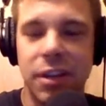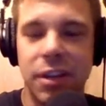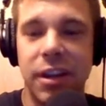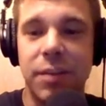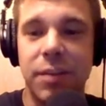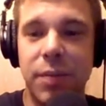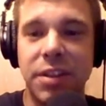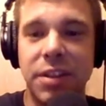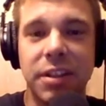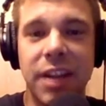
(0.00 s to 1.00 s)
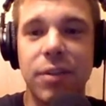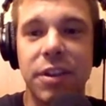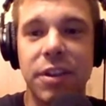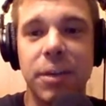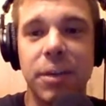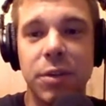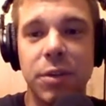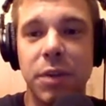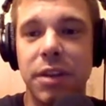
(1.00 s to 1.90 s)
and basically everything in between.